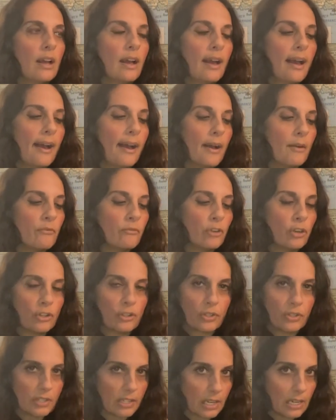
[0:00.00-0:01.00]
um,
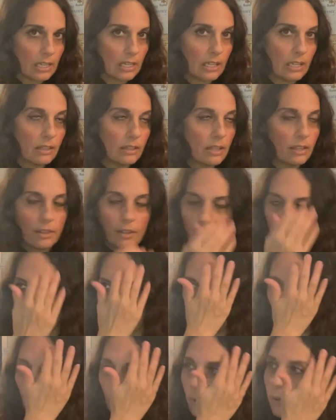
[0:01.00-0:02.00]
Virgil's Aeneid that they're gonna
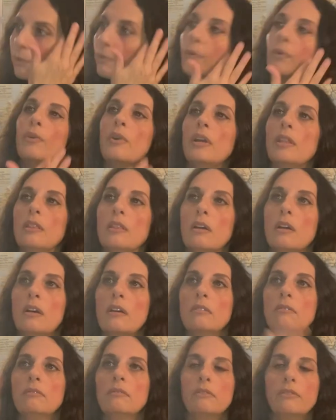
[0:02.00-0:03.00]
go through in the
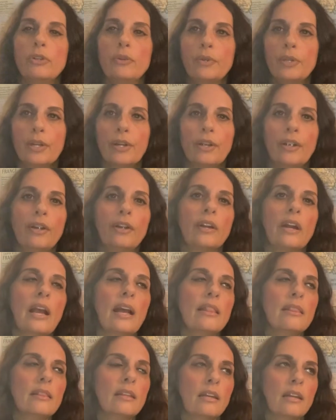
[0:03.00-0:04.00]
new year.
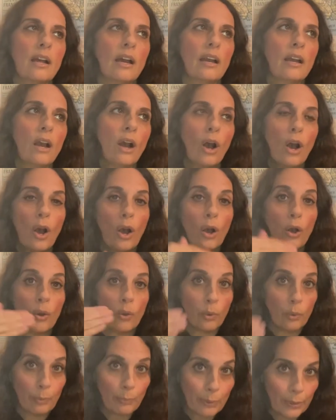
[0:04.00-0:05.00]
And then I
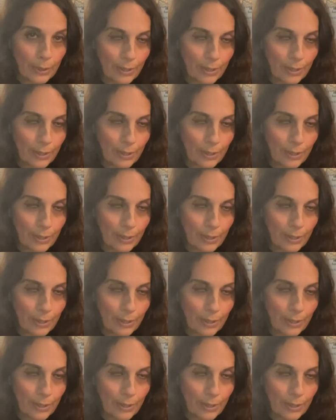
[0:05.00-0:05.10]
hope,